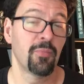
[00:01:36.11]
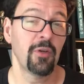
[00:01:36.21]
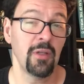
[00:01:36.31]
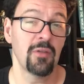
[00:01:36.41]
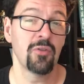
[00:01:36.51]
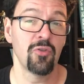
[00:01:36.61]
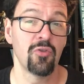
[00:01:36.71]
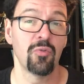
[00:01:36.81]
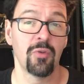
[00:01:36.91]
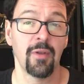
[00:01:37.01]
pretty
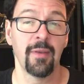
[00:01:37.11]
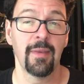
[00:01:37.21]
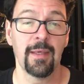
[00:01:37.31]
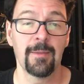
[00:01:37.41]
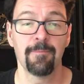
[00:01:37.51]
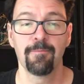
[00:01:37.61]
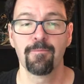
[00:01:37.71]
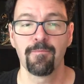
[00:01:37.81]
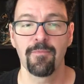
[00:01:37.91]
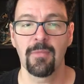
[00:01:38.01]
unusual in that
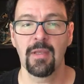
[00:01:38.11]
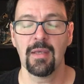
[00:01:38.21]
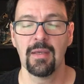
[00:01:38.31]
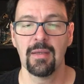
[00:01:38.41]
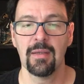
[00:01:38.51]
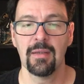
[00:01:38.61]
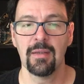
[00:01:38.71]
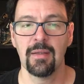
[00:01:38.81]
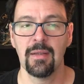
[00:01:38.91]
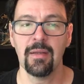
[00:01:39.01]

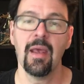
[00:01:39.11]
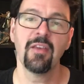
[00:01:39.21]
it